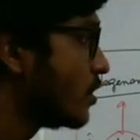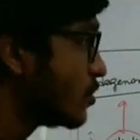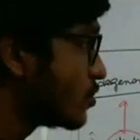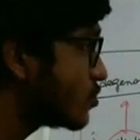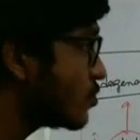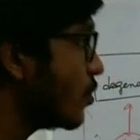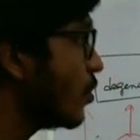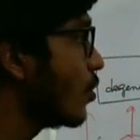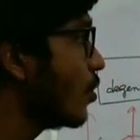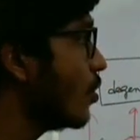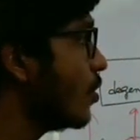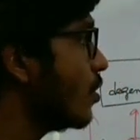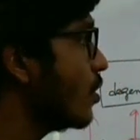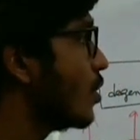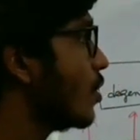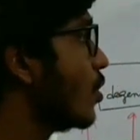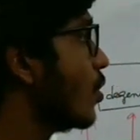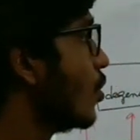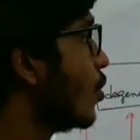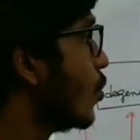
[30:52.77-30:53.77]

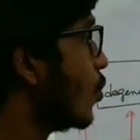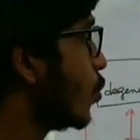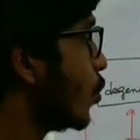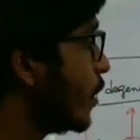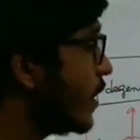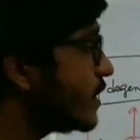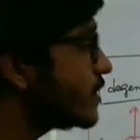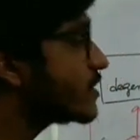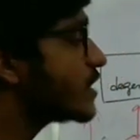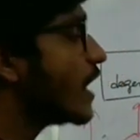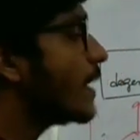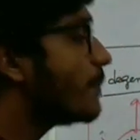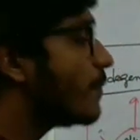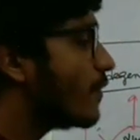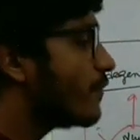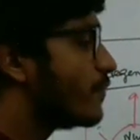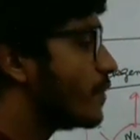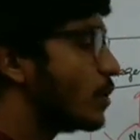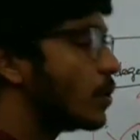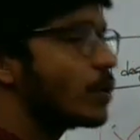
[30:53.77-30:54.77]
So which type
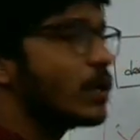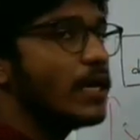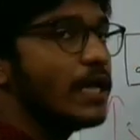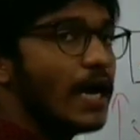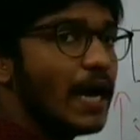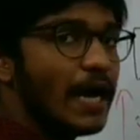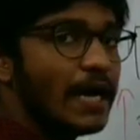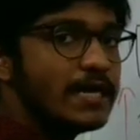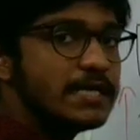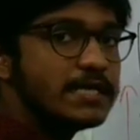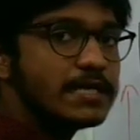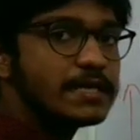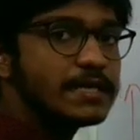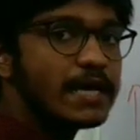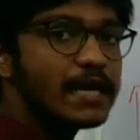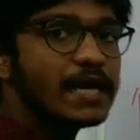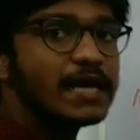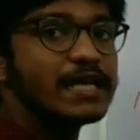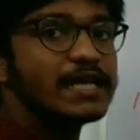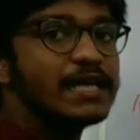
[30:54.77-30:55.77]
of nuclei
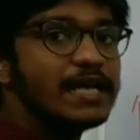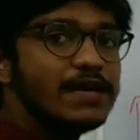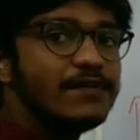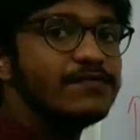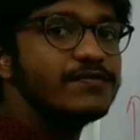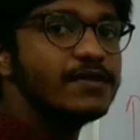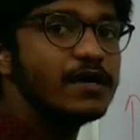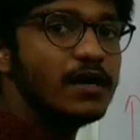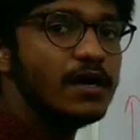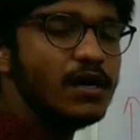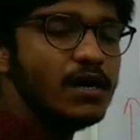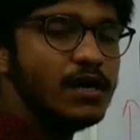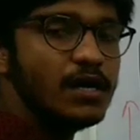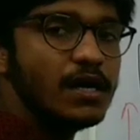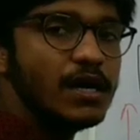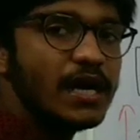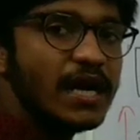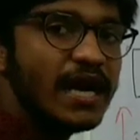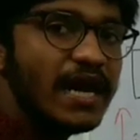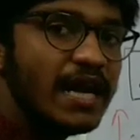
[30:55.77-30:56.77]
they can give
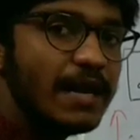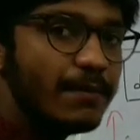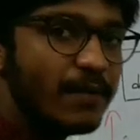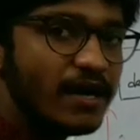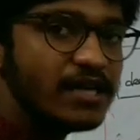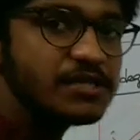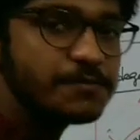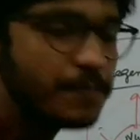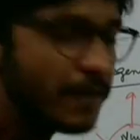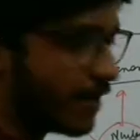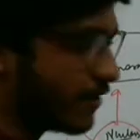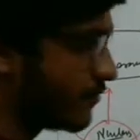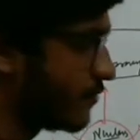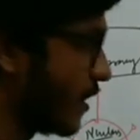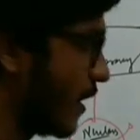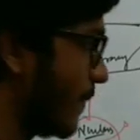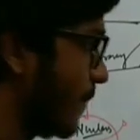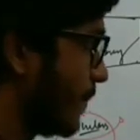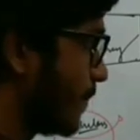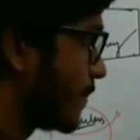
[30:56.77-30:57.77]
the NMR
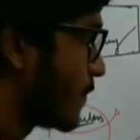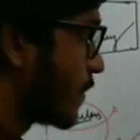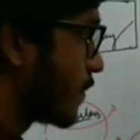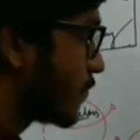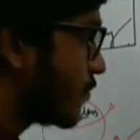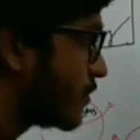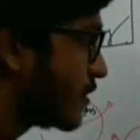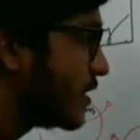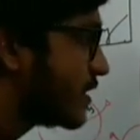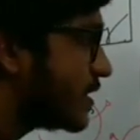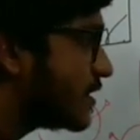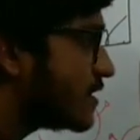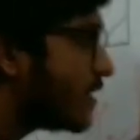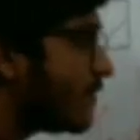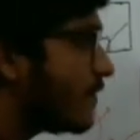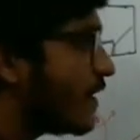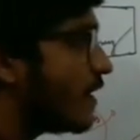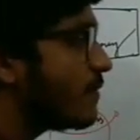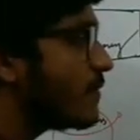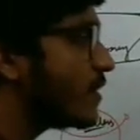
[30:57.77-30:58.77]
spectra? So this is the
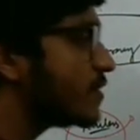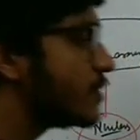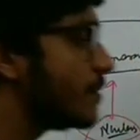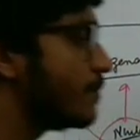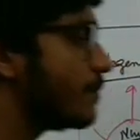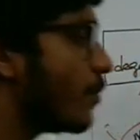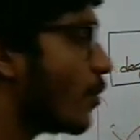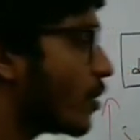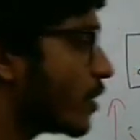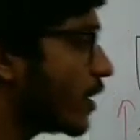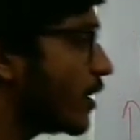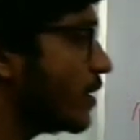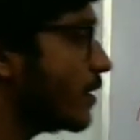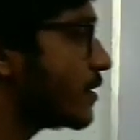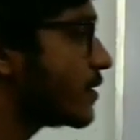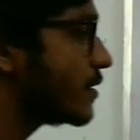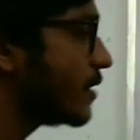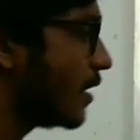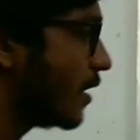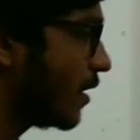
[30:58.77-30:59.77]
very much
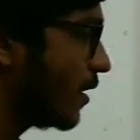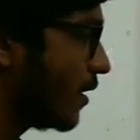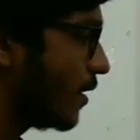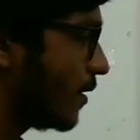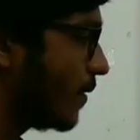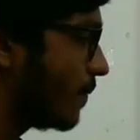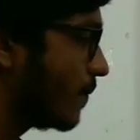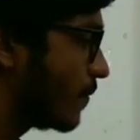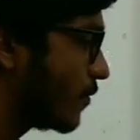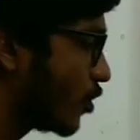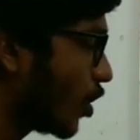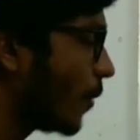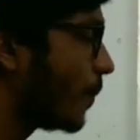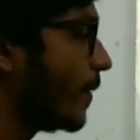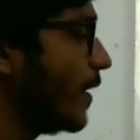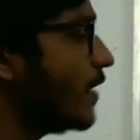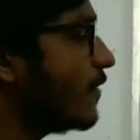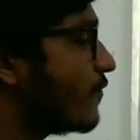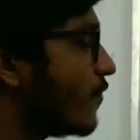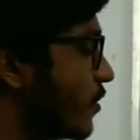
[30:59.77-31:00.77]
important
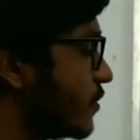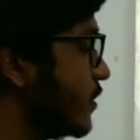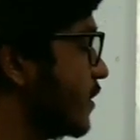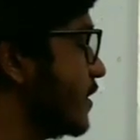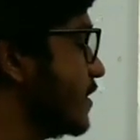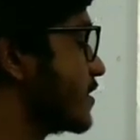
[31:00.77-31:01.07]
topic for the